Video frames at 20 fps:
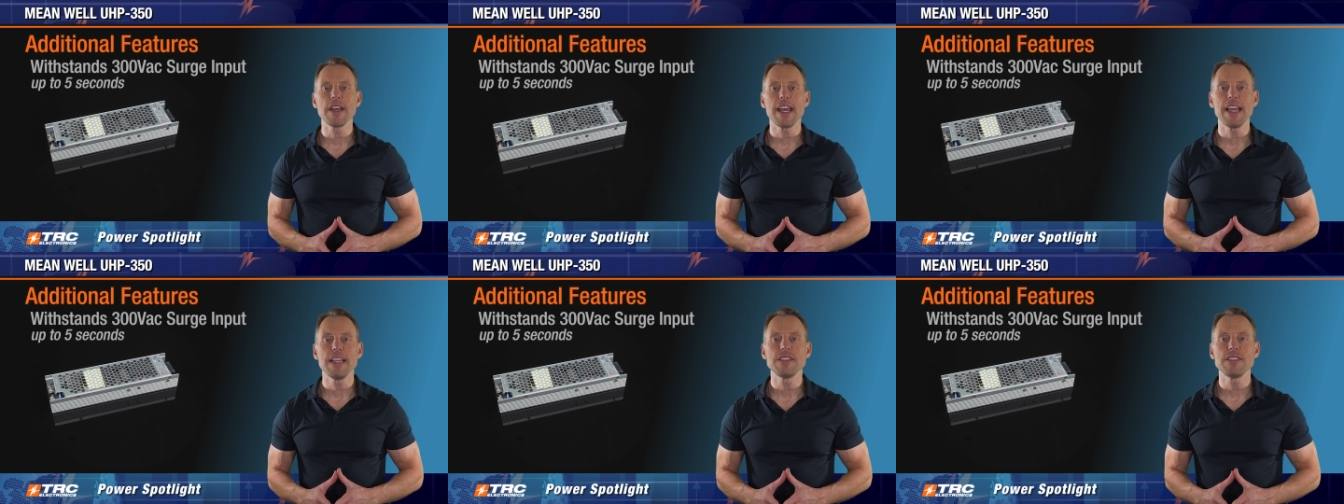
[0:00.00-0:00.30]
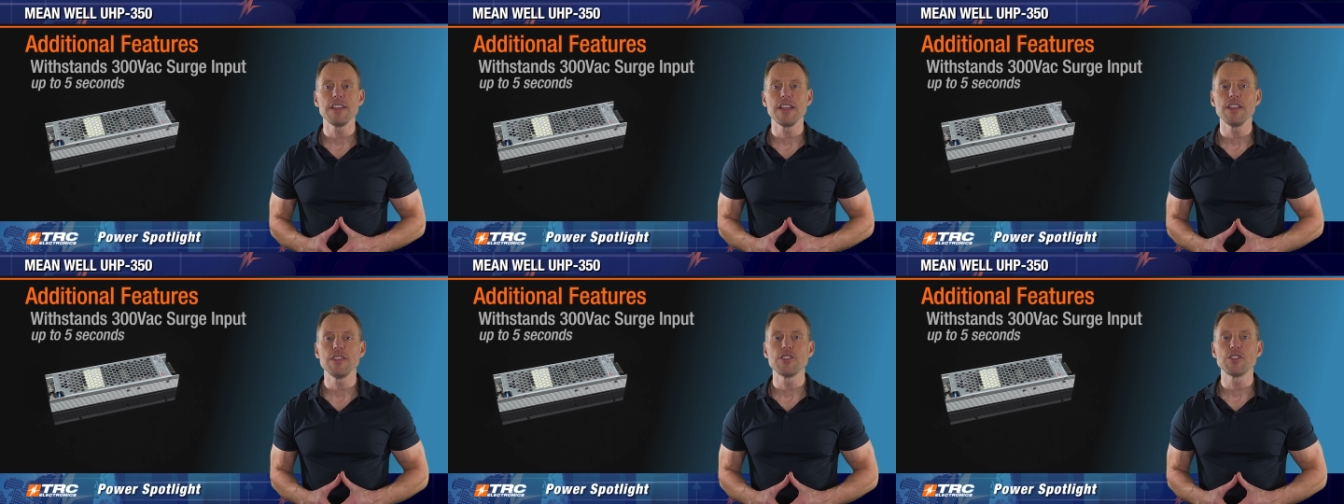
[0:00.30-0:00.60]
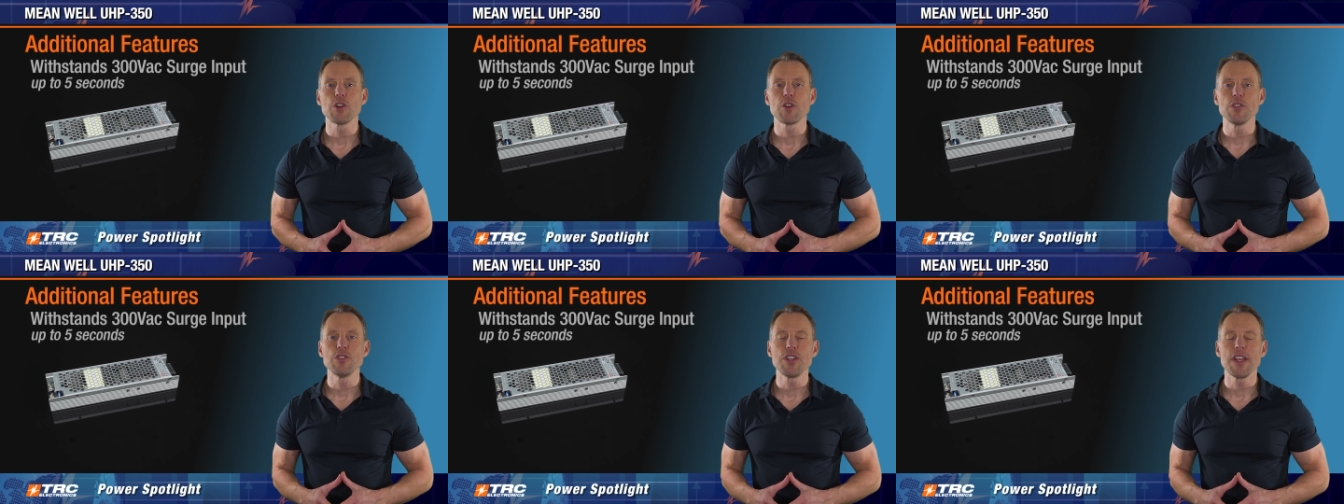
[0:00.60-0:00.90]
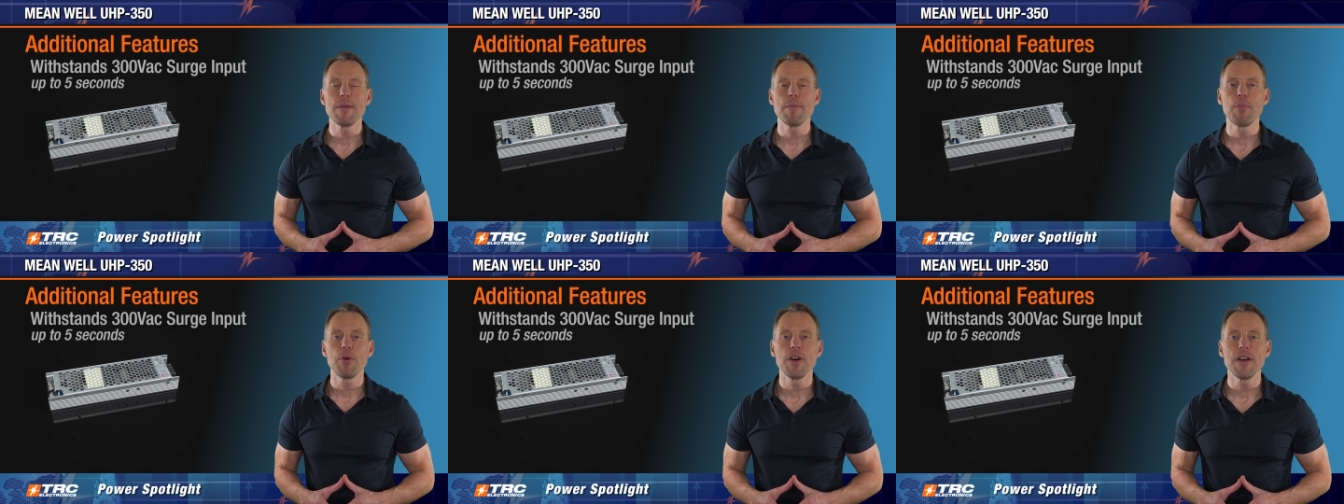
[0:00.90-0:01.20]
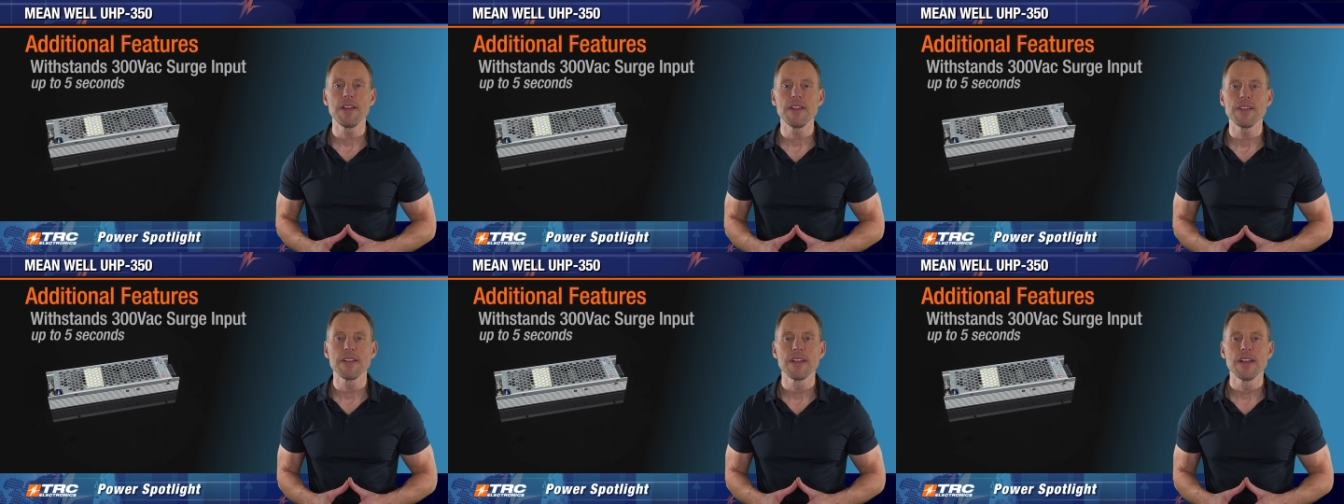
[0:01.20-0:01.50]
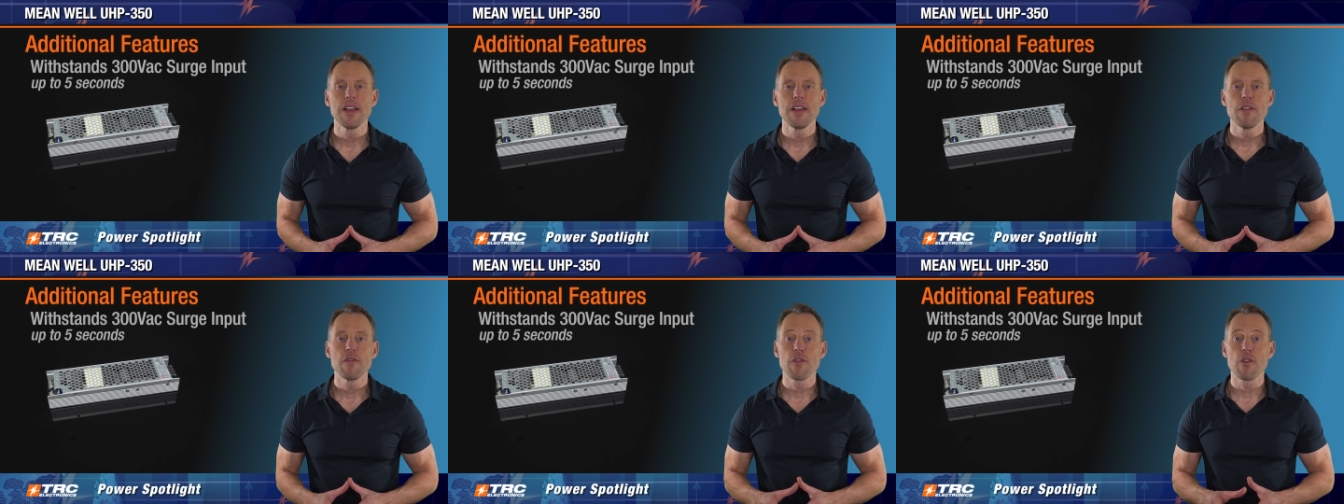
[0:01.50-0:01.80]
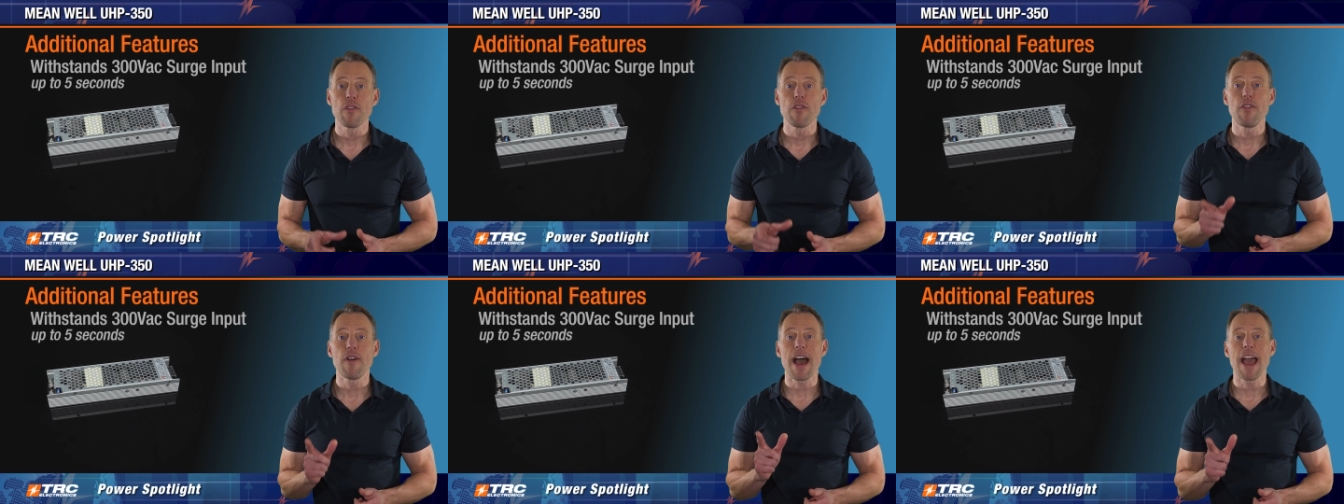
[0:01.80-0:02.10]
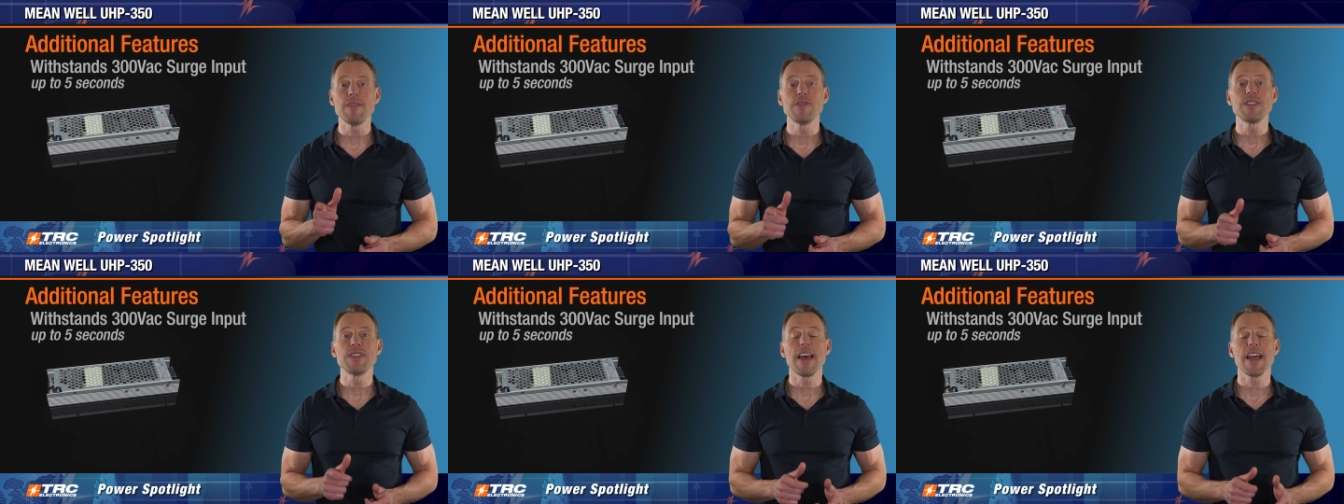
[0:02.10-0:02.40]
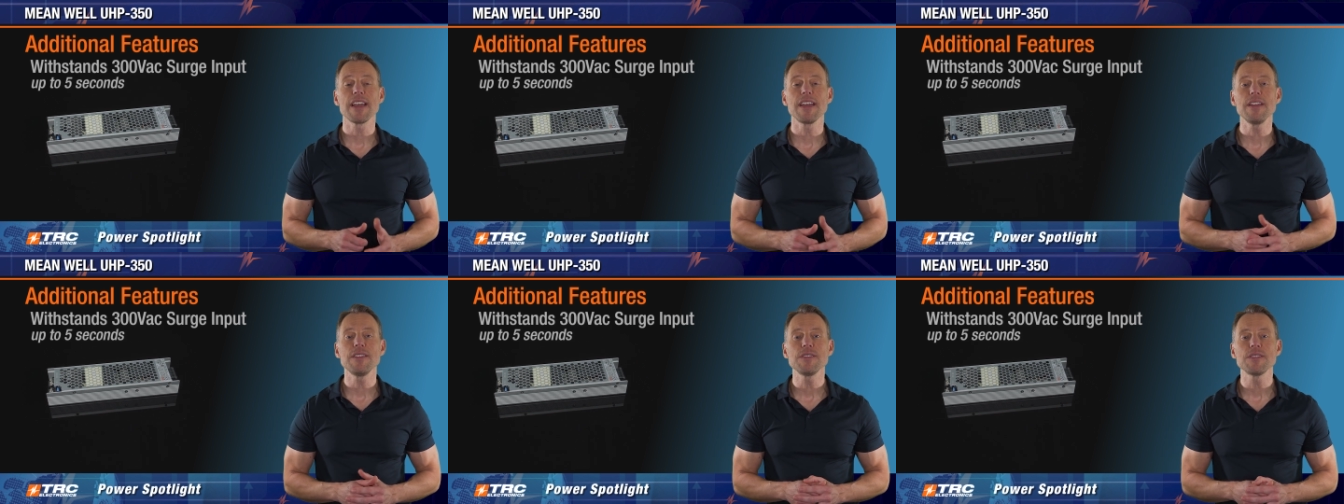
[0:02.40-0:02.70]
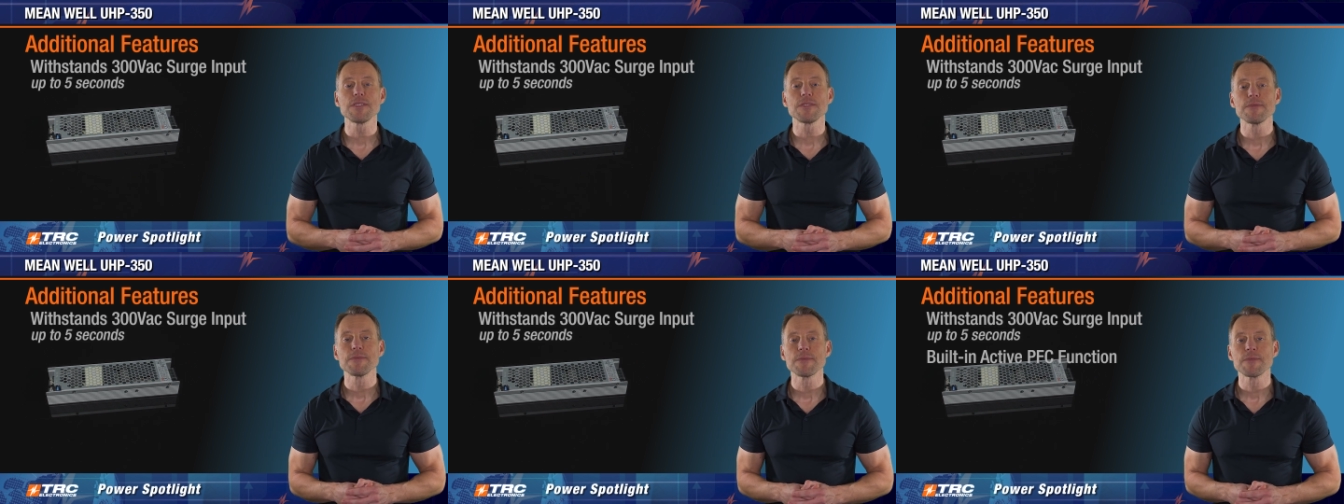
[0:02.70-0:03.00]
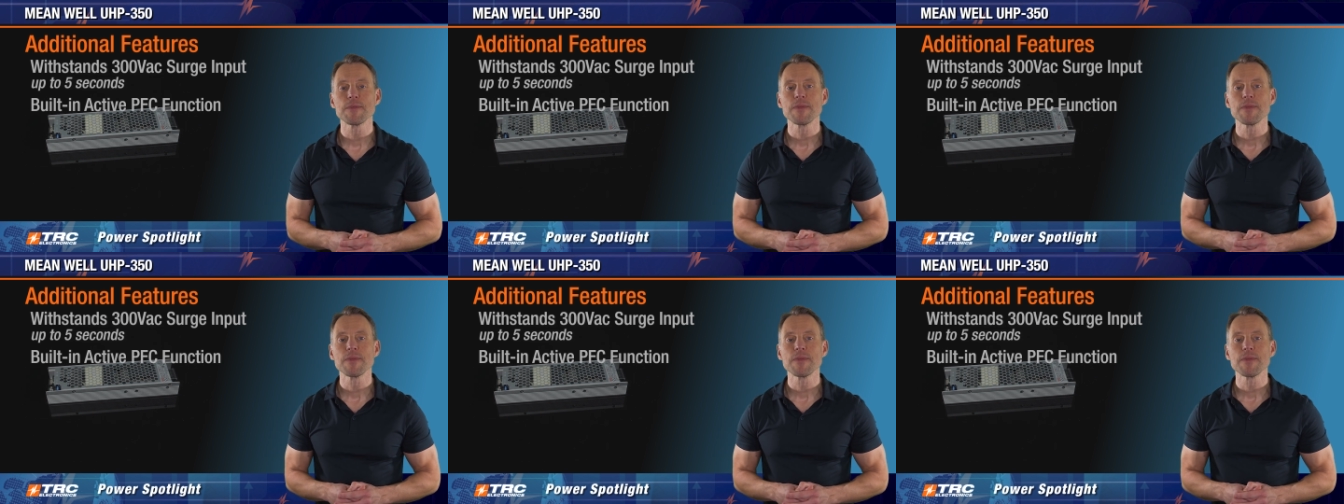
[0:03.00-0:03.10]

AC surge input for five seconds,